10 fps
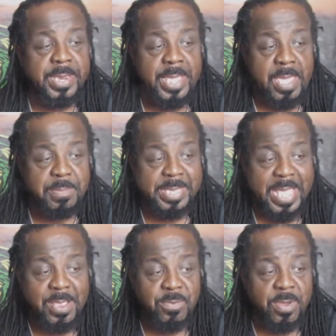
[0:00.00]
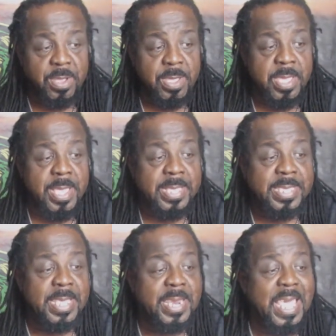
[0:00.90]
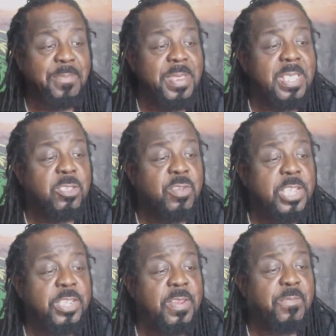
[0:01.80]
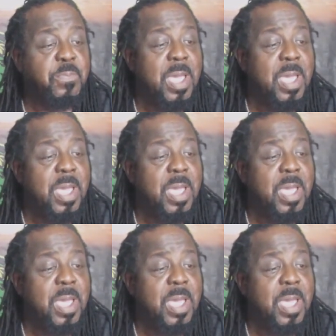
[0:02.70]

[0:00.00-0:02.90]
Dame Sandra said the administration of